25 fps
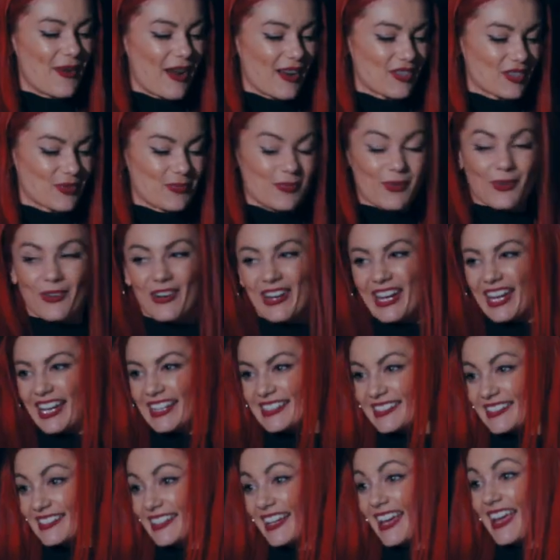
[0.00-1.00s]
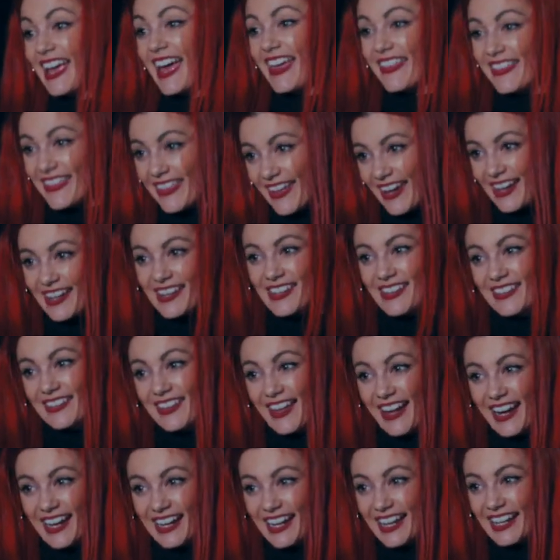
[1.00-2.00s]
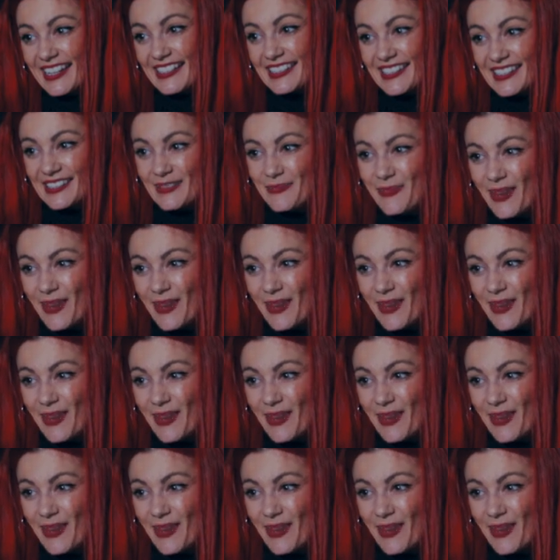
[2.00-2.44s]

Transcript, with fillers: much, boys. And thank you, ladies. It's